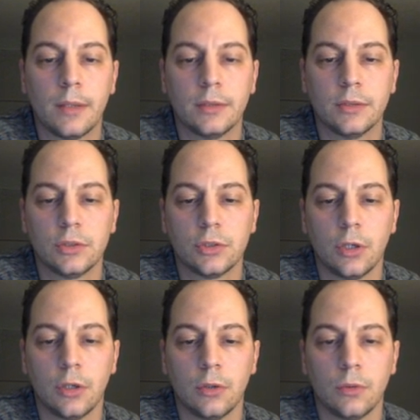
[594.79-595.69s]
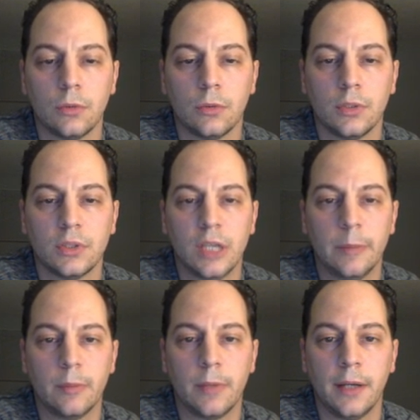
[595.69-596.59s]
So let's
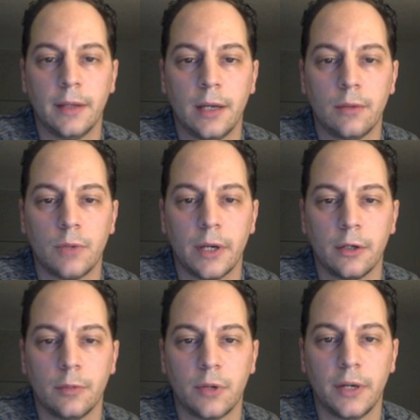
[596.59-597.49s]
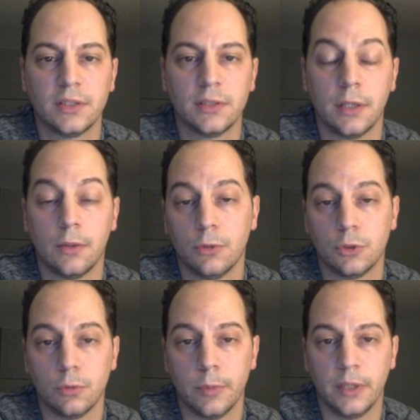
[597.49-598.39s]
keep in mind that record price there,
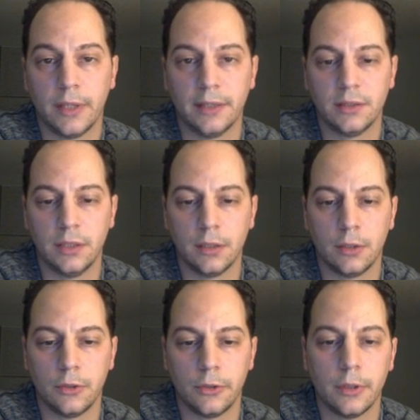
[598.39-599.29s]
which would be $1,900.